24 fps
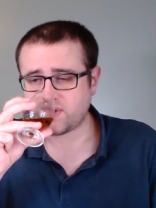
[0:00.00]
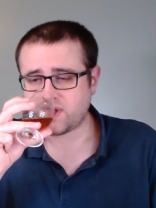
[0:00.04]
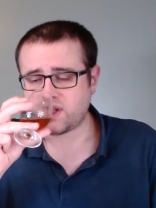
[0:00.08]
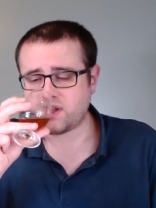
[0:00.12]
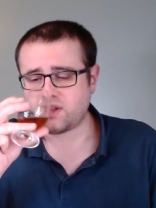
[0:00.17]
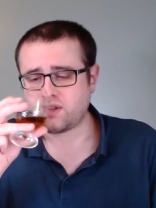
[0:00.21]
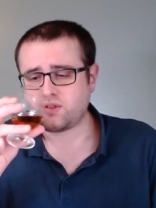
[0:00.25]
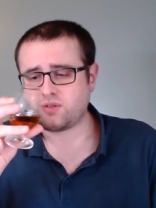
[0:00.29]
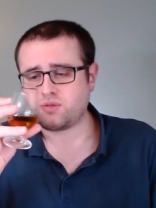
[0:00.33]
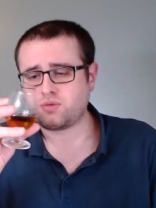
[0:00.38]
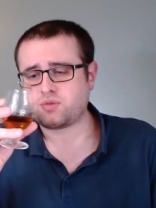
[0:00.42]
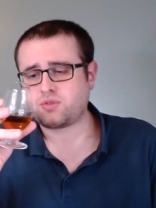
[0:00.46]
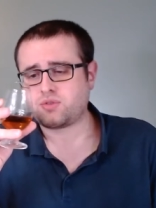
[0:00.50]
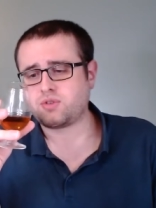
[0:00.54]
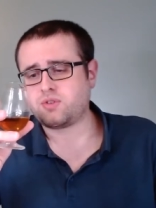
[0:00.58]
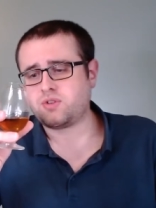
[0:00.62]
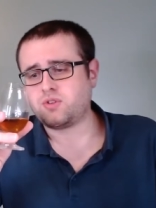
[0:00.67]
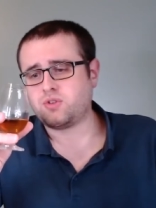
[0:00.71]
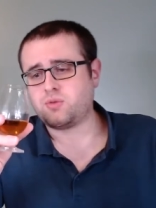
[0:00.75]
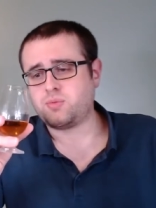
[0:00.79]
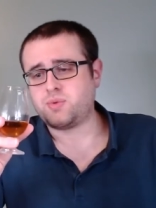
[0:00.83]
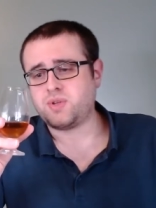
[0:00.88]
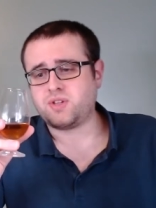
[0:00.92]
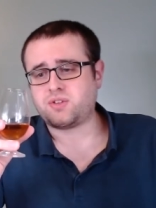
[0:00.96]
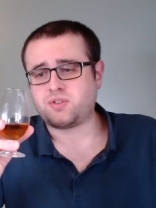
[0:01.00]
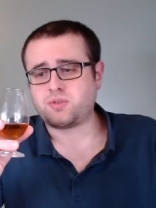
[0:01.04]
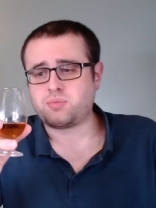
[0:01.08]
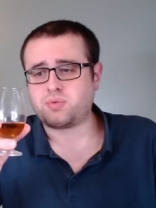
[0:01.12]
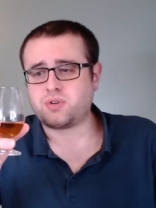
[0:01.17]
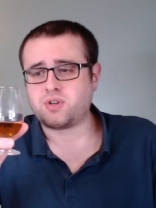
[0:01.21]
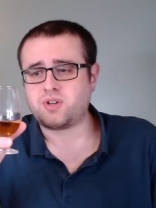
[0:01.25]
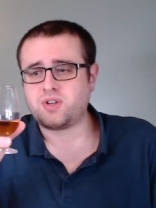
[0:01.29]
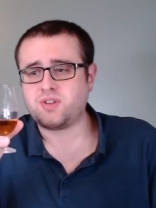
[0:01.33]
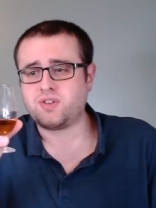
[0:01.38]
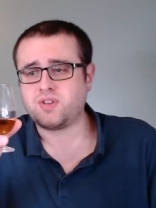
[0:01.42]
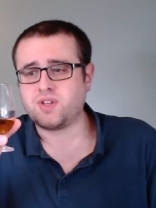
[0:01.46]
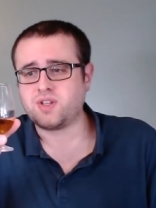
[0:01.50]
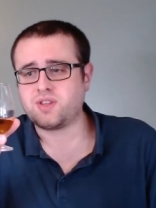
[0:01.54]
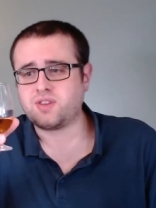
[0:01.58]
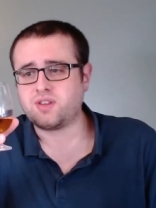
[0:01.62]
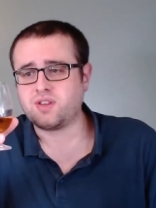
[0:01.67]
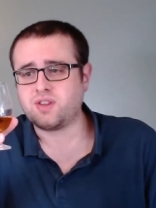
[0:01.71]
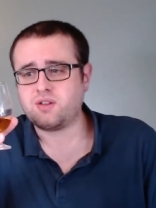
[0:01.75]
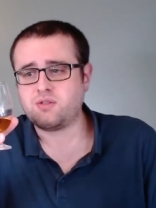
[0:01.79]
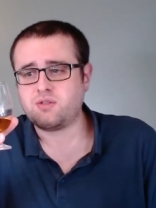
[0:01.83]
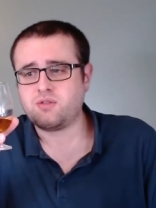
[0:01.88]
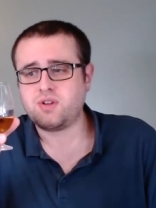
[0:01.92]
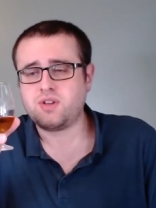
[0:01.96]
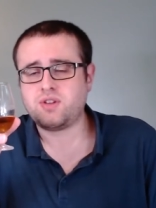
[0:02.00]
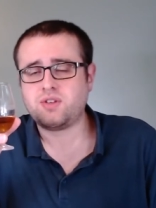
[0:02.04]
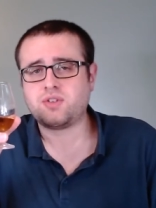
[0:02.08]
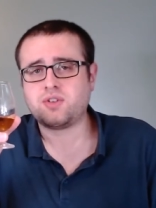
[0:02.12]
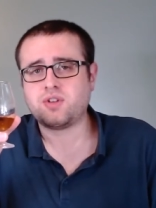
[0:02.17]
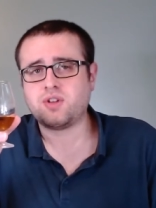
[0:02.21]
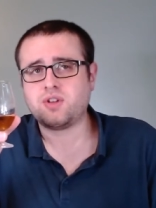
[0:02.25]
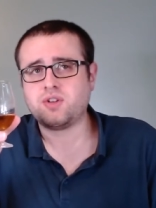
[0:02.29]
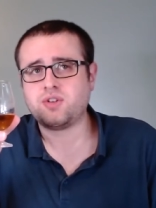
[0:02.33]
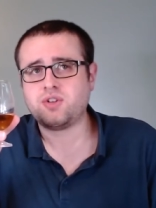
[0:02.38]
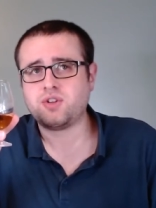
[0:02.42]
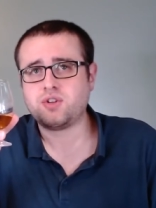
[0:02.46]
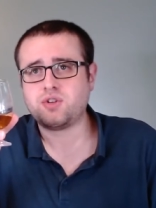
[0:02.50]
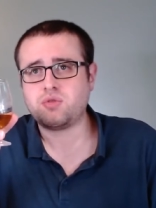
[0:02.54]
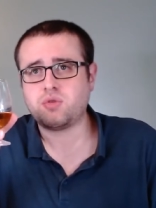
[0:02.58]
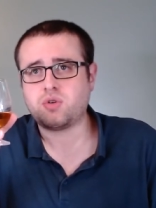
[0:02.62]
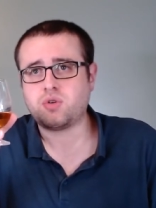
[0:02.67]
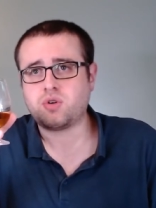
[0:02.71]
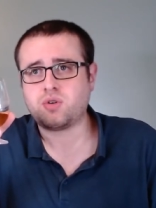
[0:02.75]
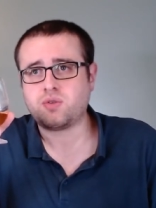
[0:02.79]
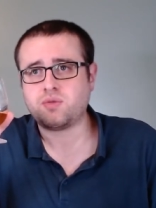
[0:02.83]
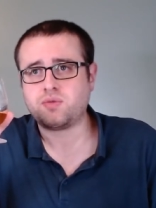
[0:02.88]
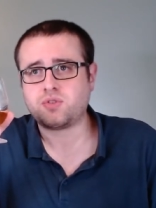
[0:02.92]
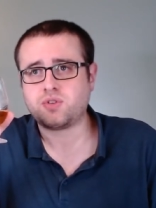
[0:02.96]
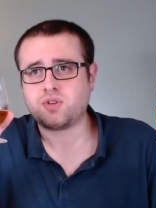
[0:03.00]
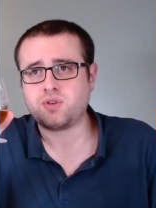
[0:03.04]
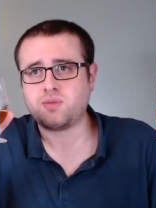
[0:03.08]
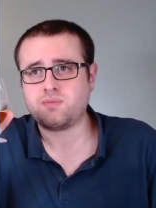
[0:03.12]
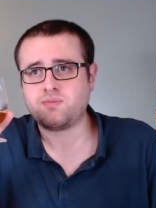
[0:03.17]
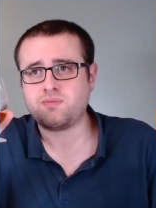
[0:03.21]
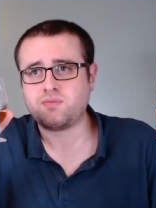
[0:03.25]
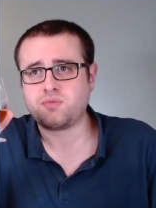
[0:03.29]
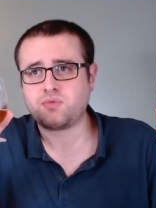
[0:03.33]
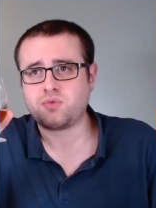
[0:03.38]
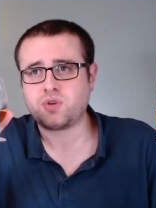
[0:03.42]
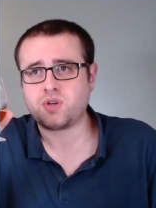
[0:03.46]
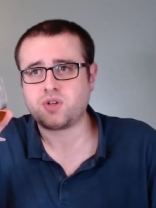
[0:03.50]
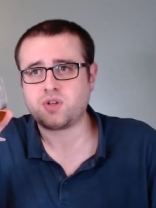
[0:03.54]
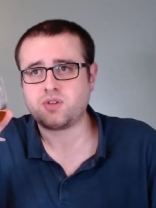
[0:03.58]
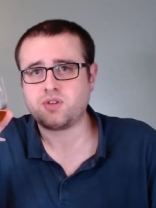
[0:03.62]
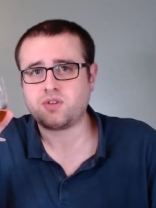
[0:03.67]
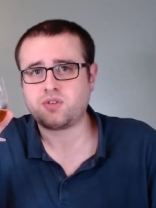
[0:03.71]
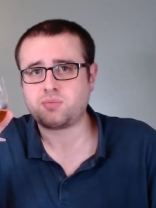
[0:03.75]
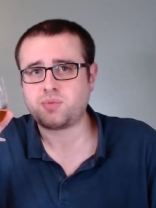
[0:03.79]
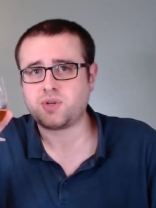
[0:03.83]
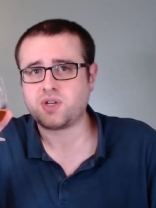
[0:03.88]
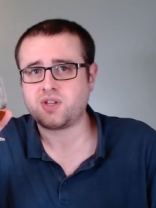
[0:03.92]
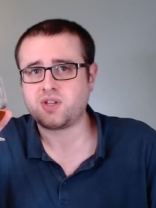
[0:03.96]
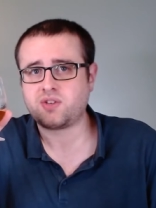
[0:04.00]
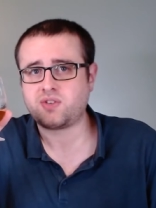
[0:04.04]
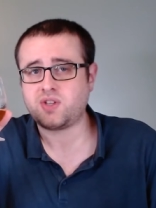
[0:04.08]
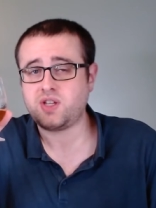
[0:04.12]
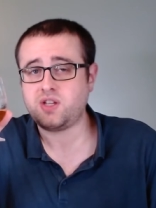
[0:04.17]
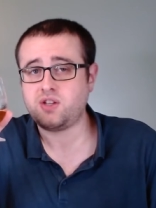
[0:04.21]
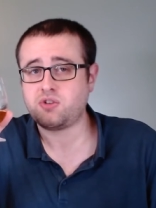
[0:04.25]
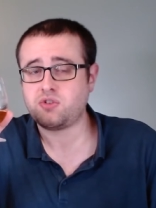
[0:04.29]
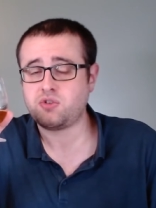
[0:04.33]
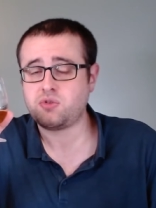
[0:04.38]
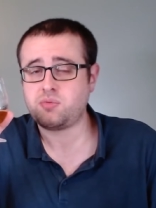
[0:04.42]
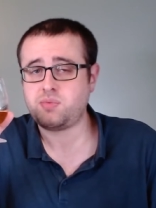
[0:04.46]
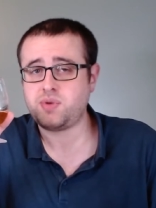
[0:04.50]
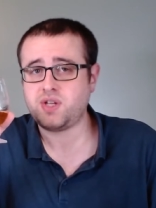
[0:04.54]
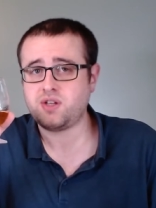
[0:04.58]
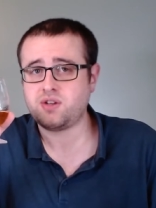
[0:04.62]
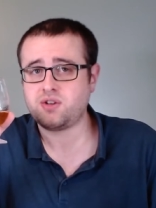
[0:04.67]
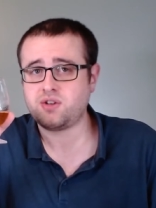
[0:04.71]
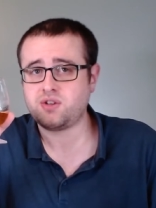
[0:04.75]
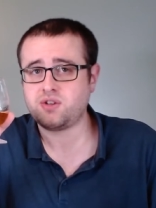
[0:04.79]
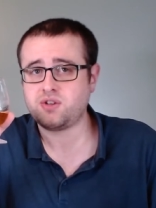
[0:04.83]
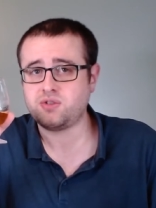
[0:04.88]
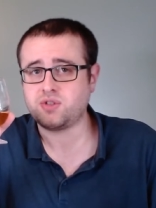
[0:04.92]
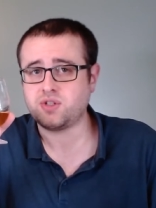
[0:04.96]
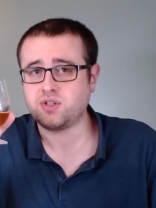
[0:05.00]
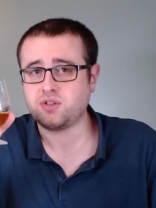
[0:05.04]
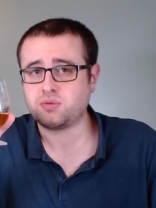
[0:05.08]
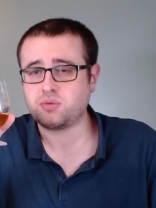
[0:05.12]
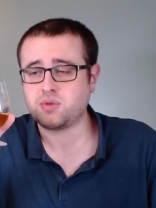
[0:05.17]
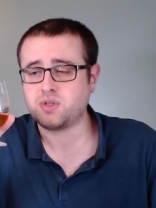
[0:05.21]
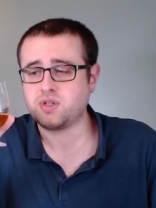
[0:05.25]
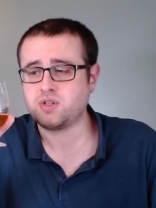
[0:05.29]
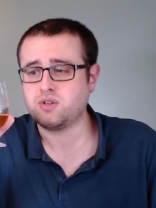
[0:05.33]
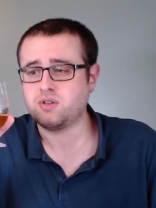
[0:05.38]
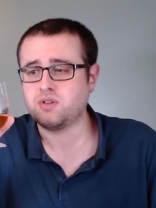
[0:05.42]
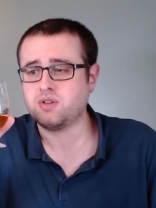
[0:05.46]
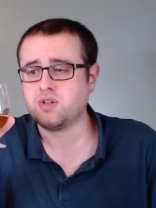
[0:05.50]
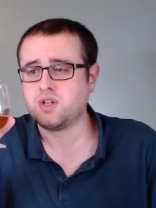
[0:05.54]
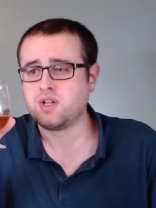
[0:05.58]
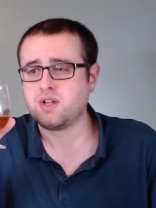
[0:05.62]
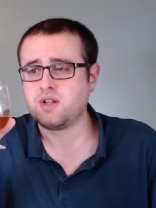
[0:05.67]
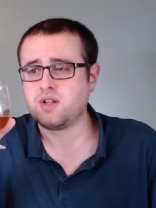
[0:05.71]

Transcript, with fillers: It's also a little bit surprising that there is a note of some rather spicy European oak as well.